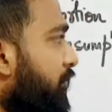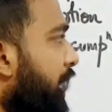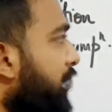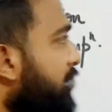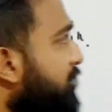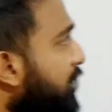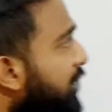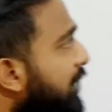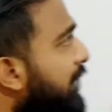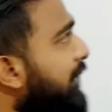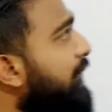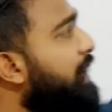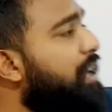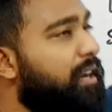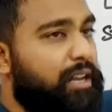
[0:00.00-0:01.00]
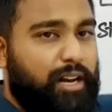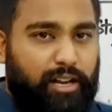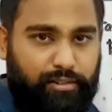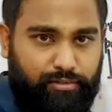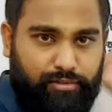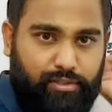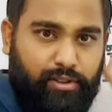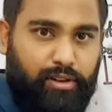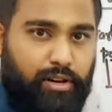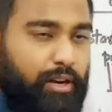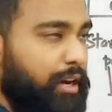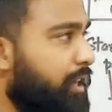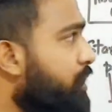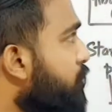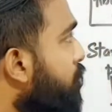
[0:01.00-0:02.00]
why it's a linear curve.
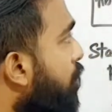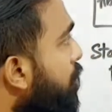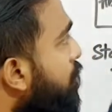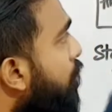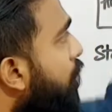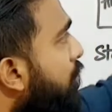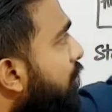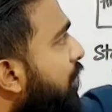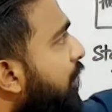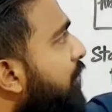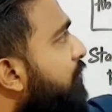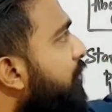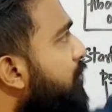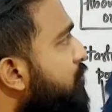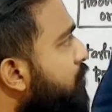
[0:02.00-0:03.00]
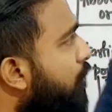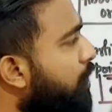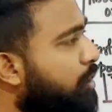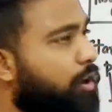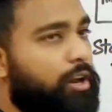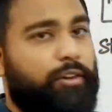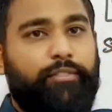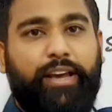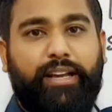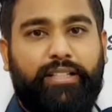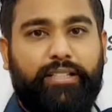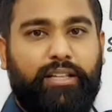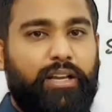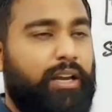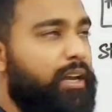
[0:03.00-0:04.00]
It's not concave, it's not
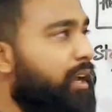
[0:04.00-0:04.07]
convex,